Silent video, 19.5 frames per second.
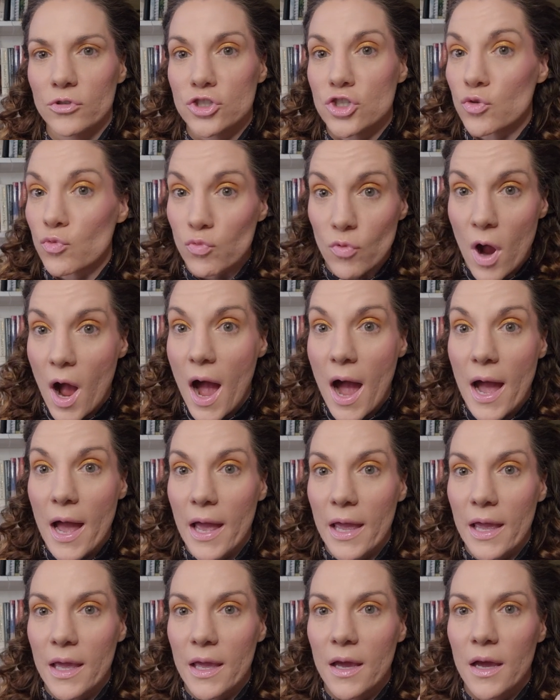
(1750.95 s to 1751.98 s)

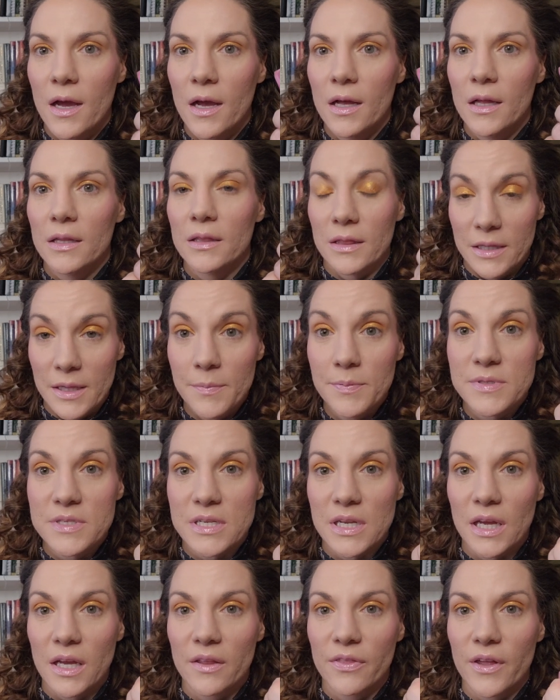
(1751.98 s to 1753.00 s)
dry
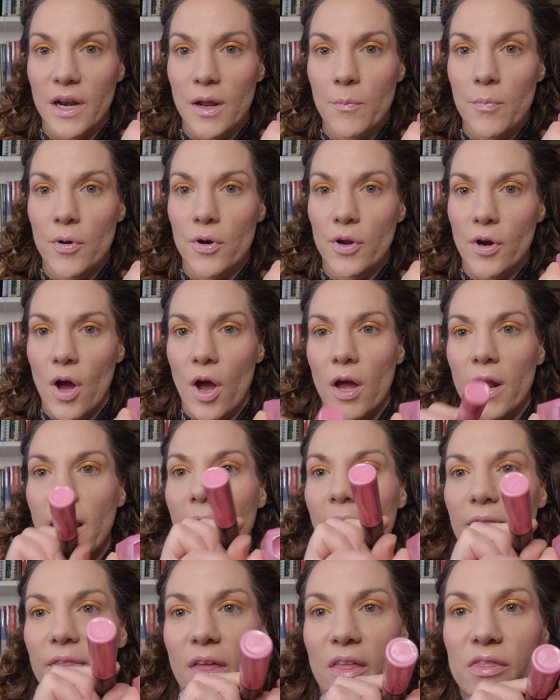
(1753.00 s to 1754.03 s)
lipstick that I put on
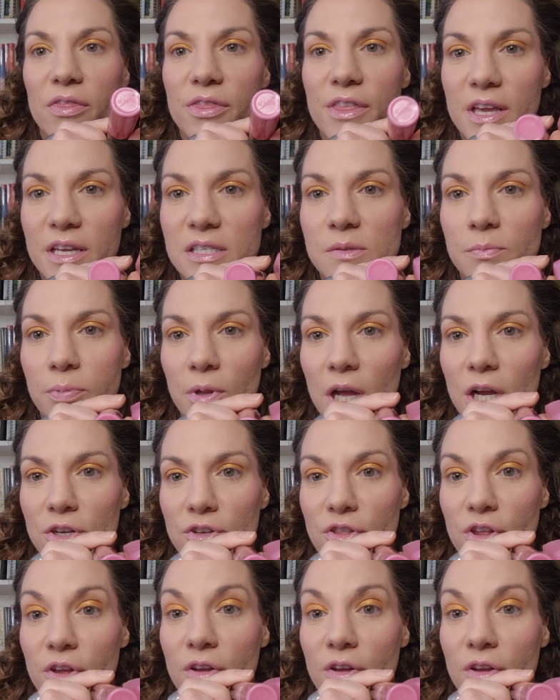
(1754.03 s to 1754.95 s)
and then this blush?